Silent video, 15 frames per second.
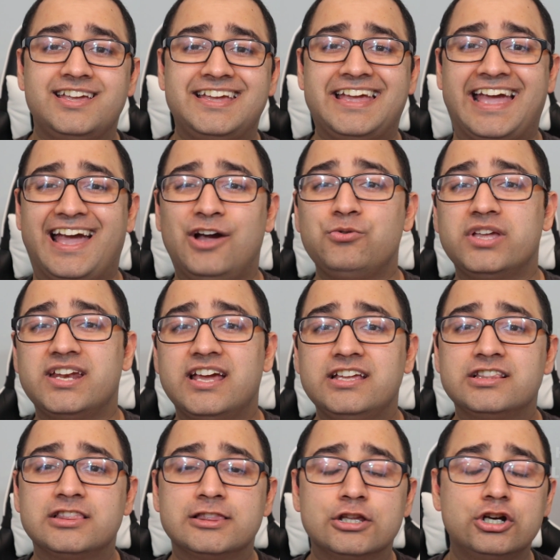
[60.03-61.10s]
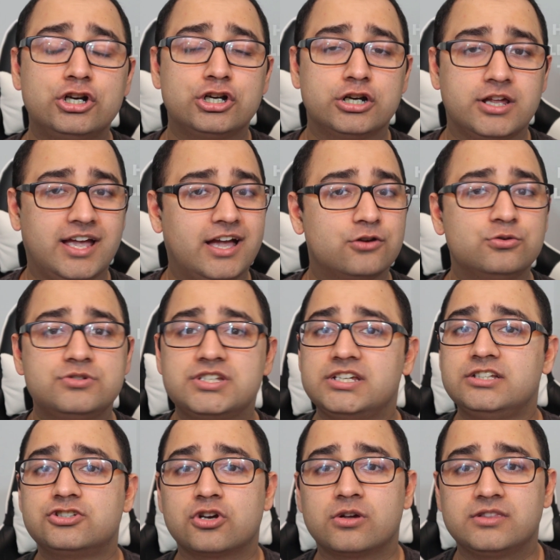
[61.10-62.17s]
how can I learn how to
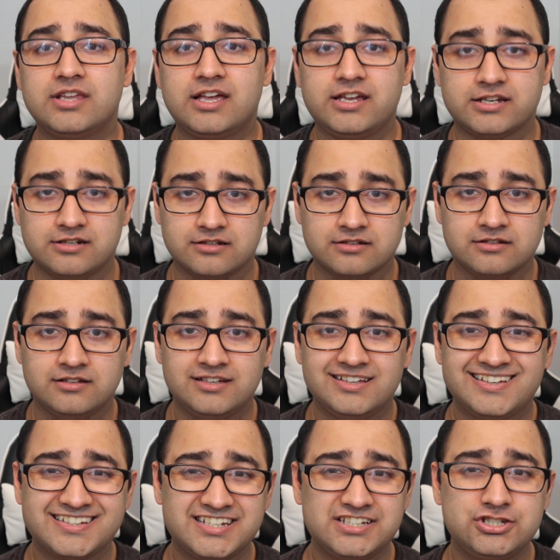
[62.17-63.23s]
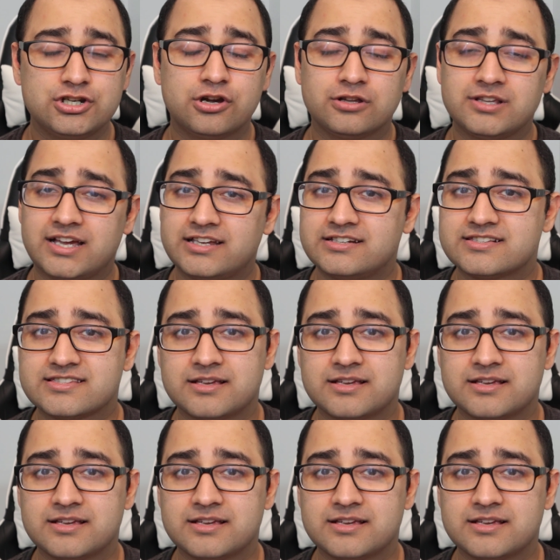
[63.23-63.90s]
teach online? Teaching online is